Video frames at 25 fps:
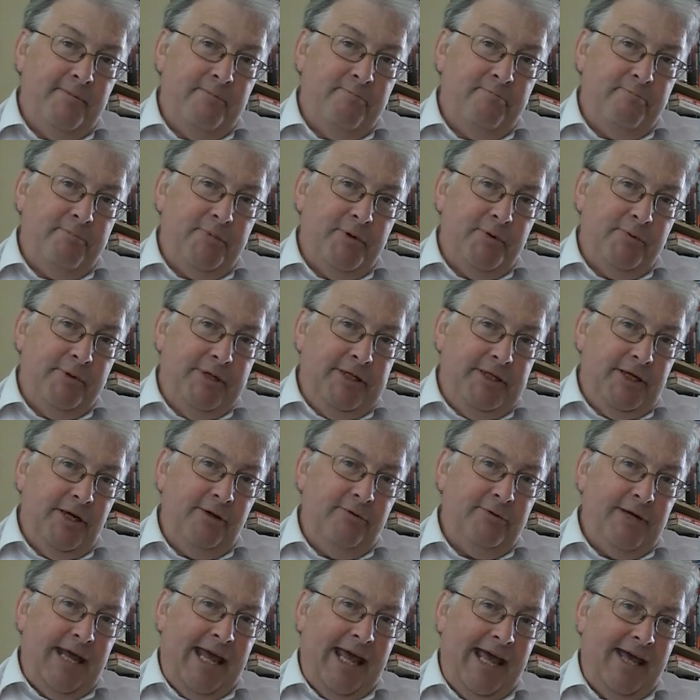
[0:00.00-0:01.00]
But we
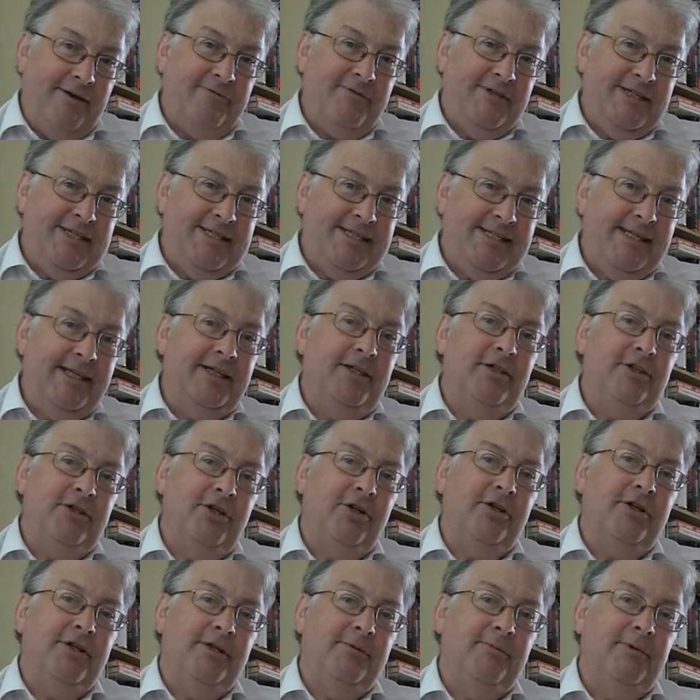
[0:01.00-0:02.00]
don't have a single
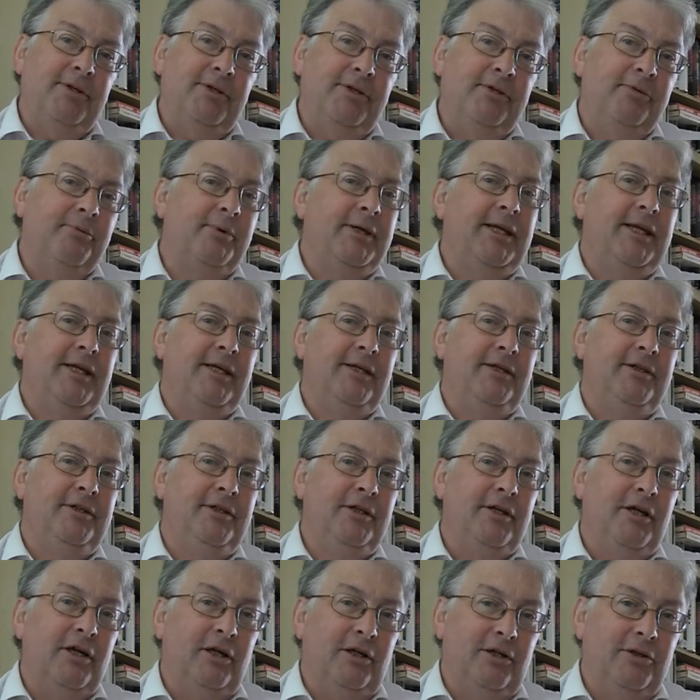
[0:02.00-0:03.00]
document that we
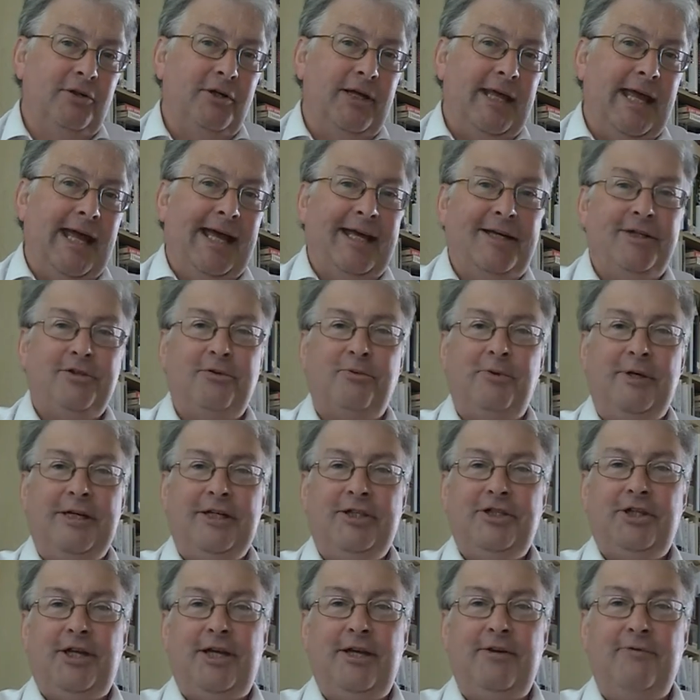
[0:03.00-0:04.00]
can look at
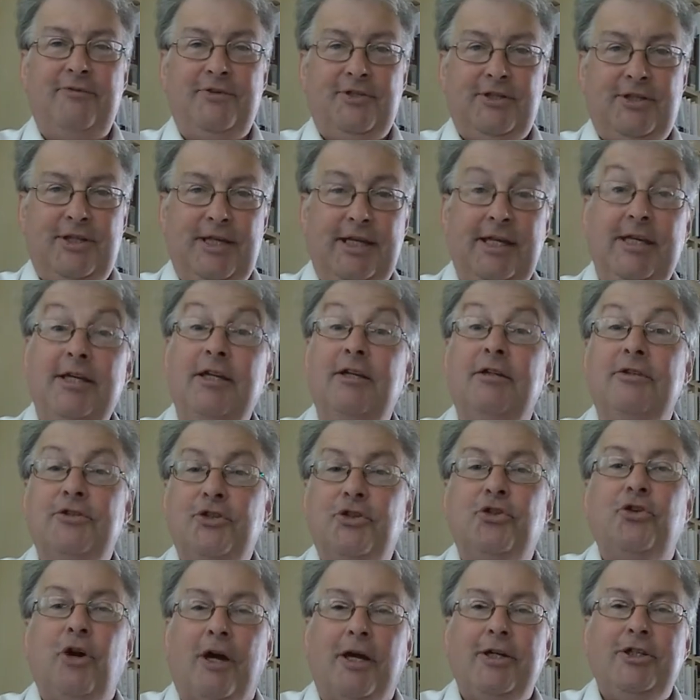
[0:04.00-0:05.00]
which gives the
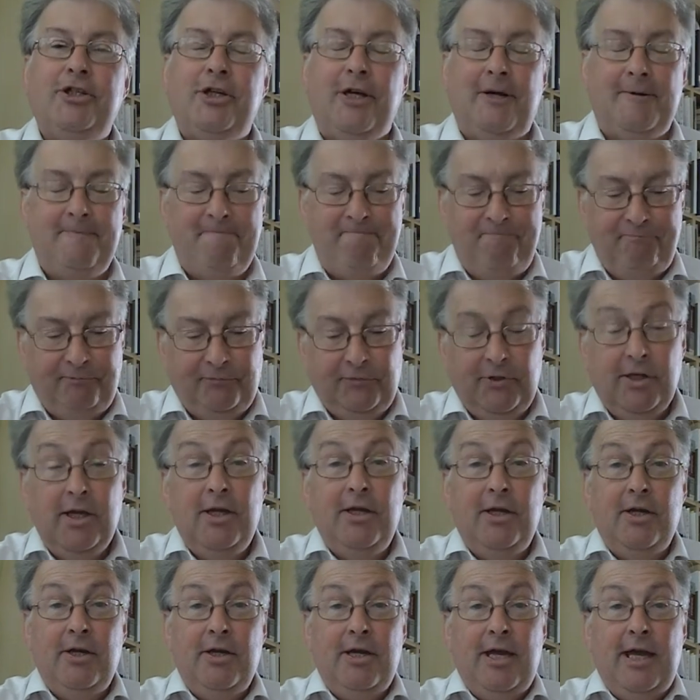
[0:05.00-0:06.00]
structure.
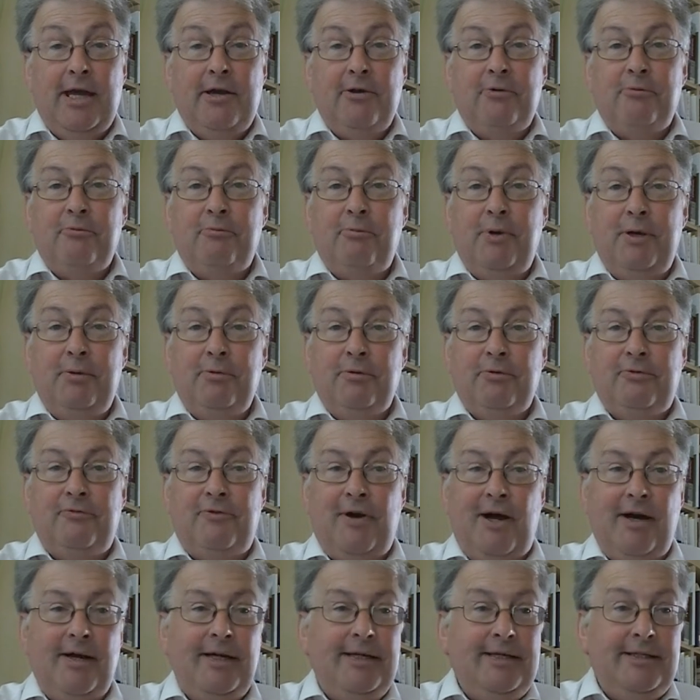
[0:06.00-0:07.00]
We will
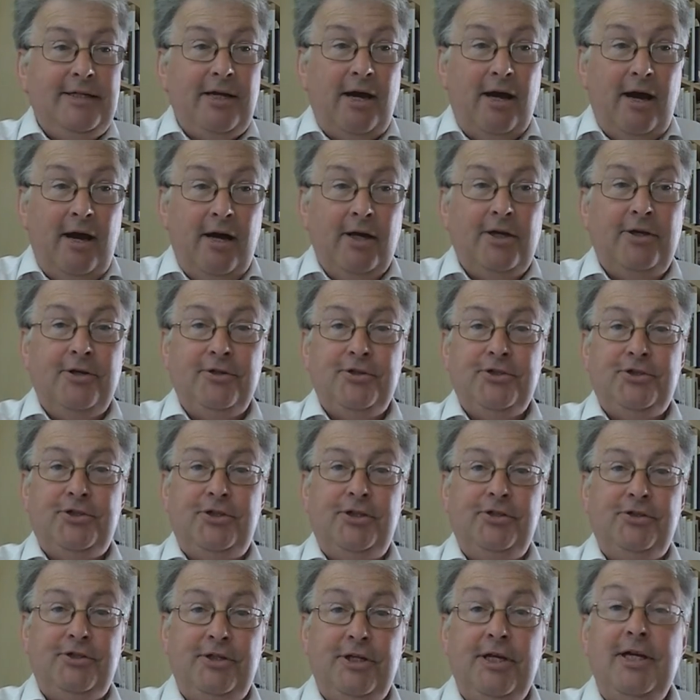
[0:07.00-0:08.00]
find our
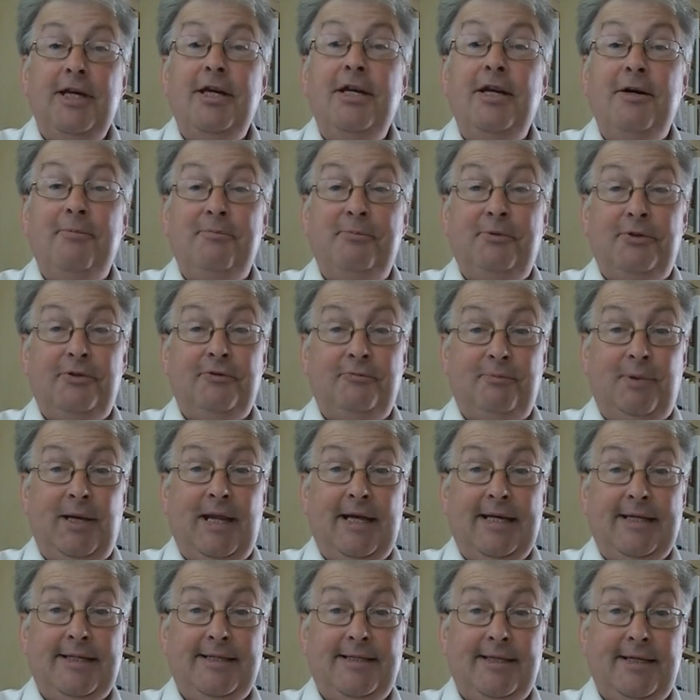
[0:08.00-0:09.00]
Constitution in a number of
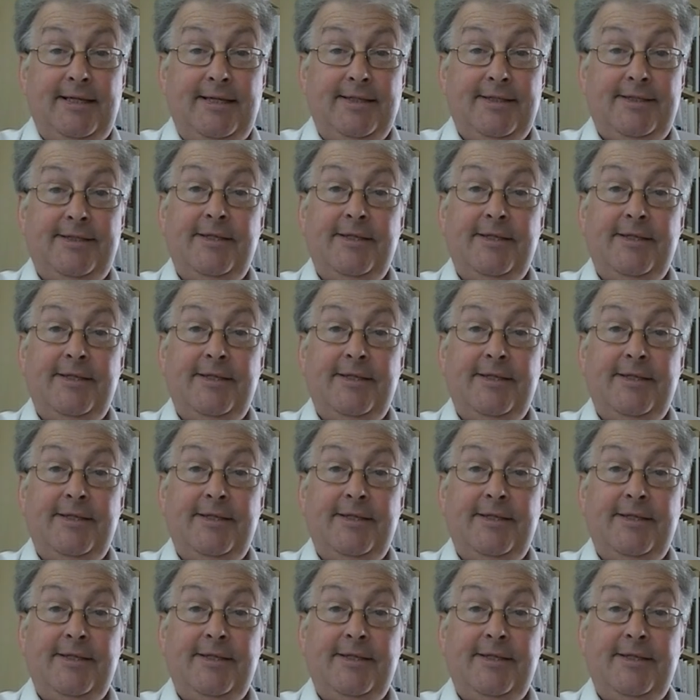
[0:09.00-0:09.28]
places.